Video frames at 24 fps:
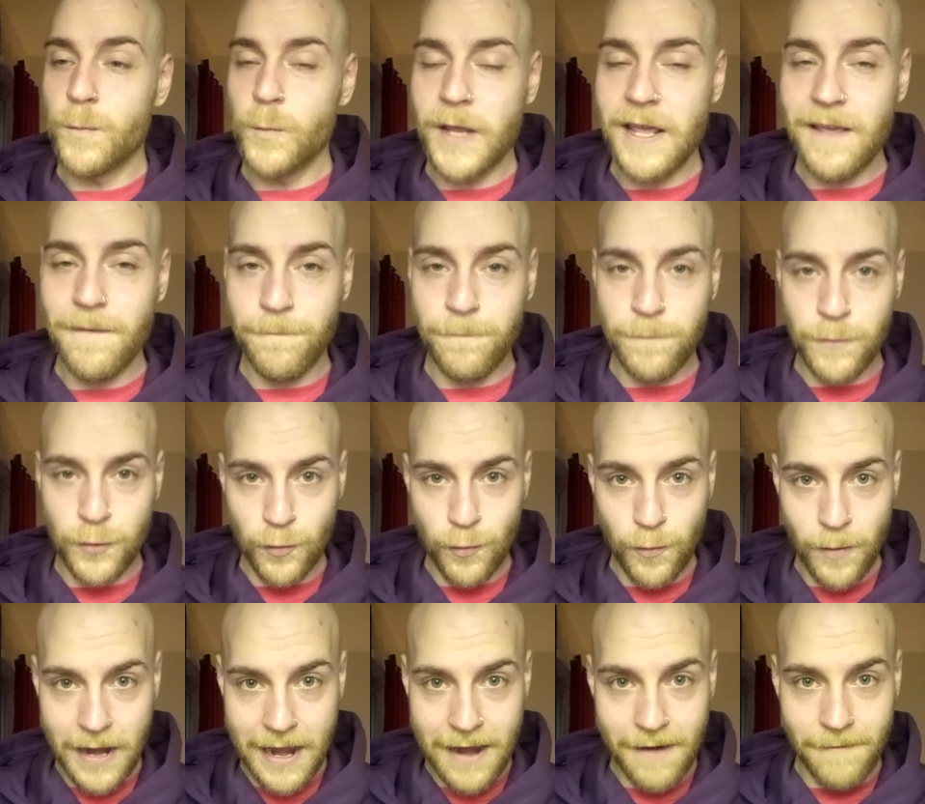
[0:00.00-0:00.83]
if
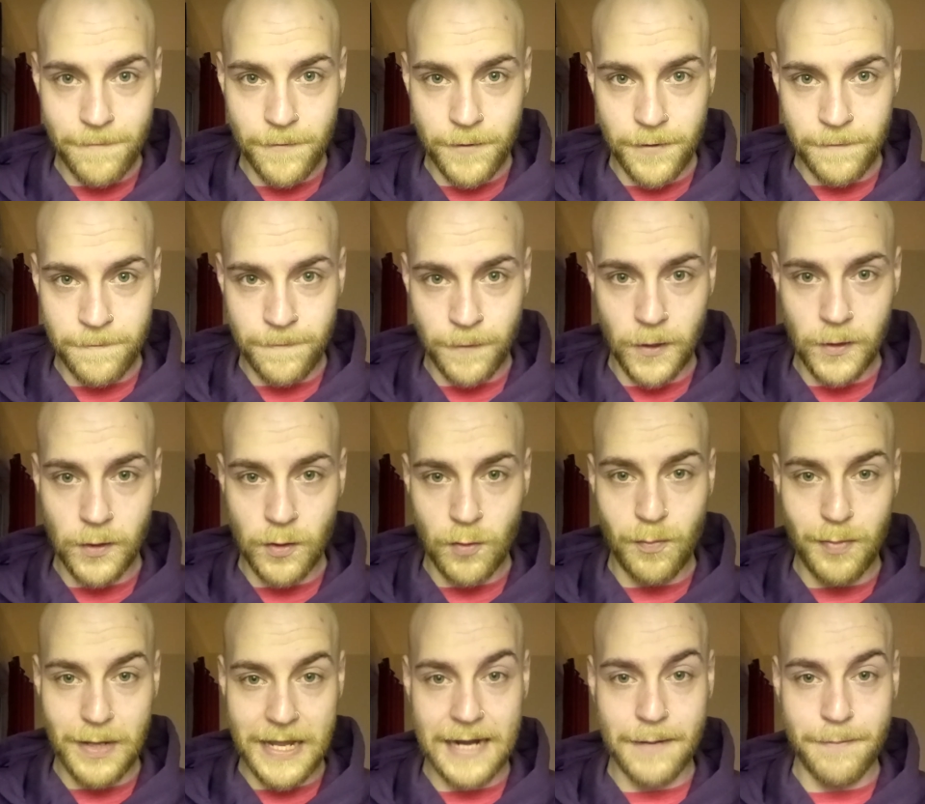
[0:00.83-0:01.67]
you ever follow
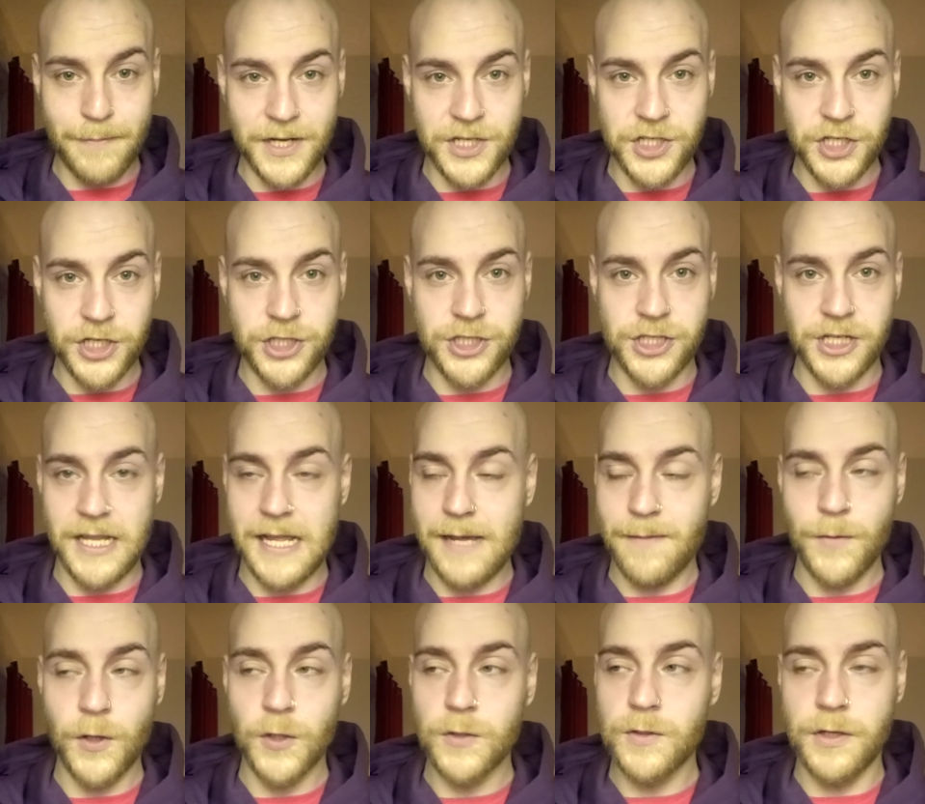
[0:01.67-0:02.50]
black magician,
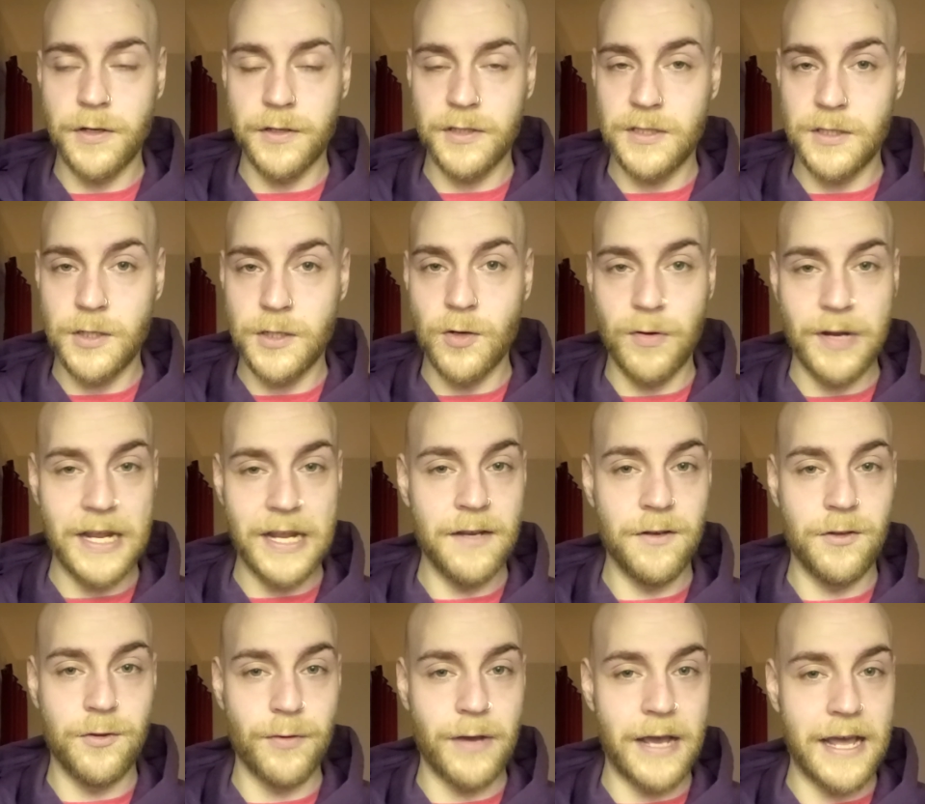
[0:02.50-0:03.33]
I'm not going to go
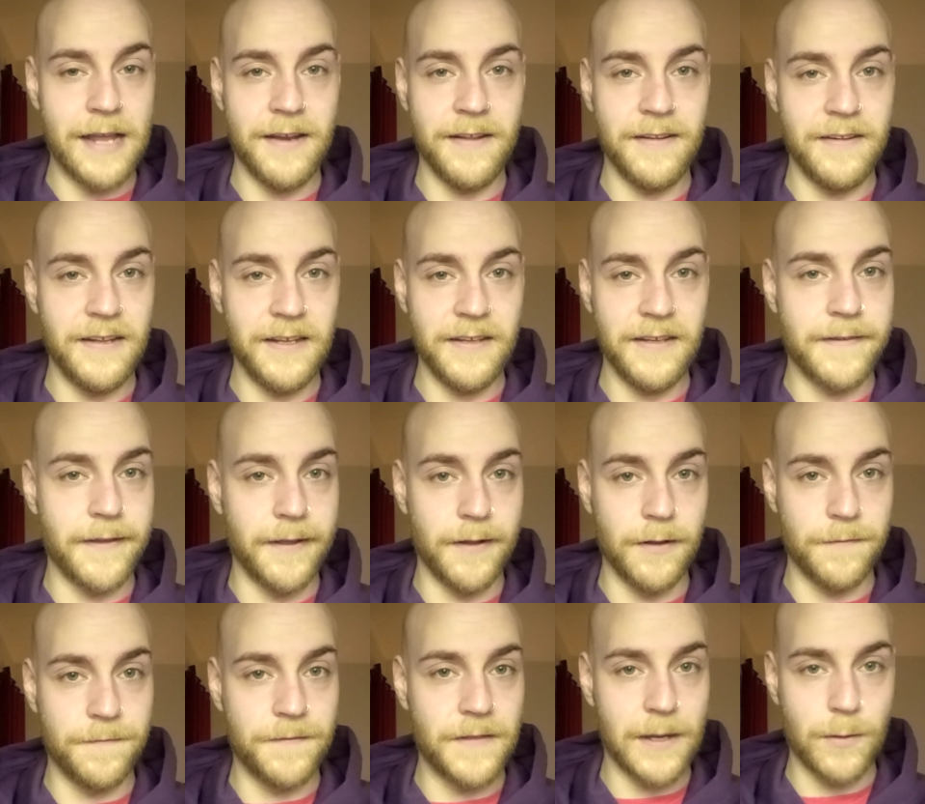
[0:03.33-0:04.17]
into any
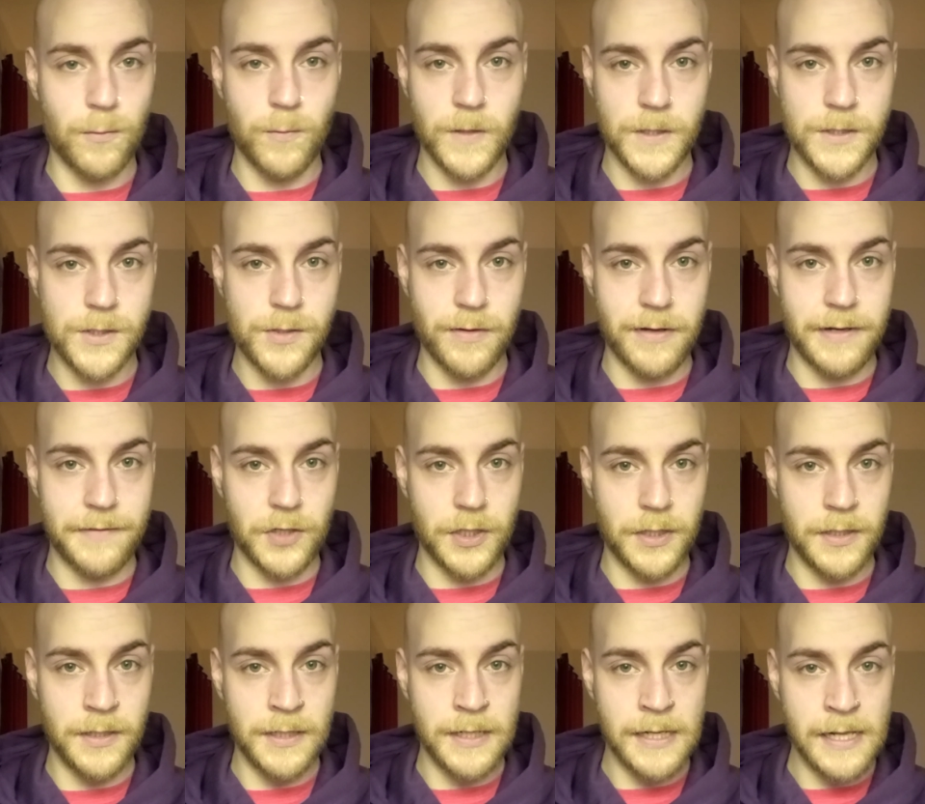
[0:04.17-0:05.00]
detail of that
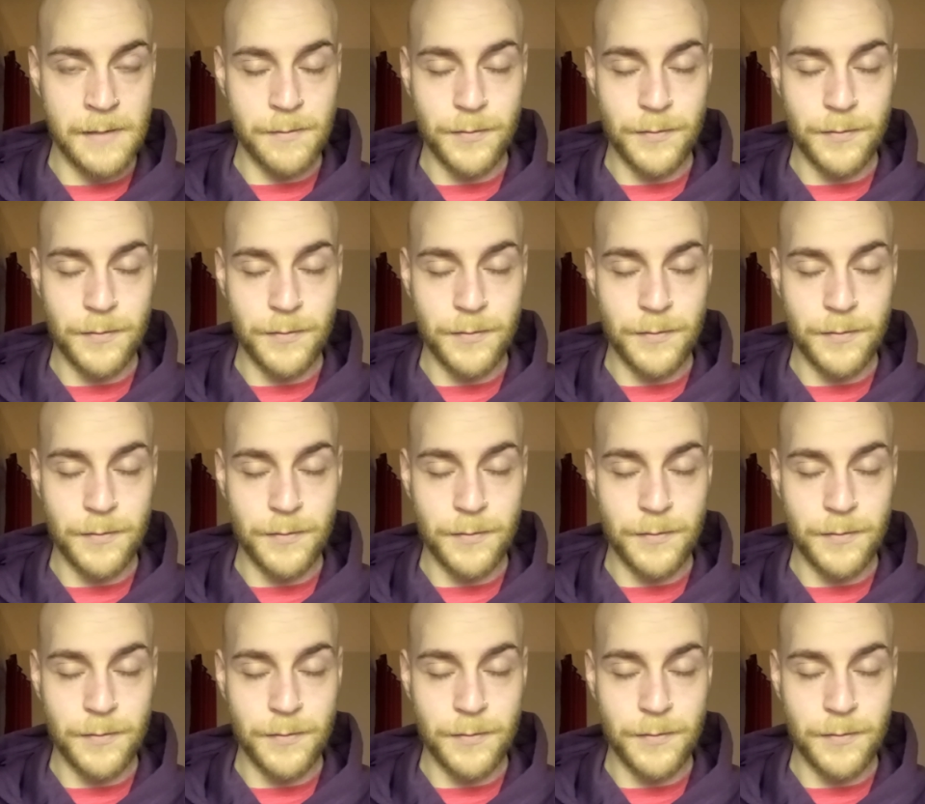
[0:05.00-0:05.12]
whatsoever.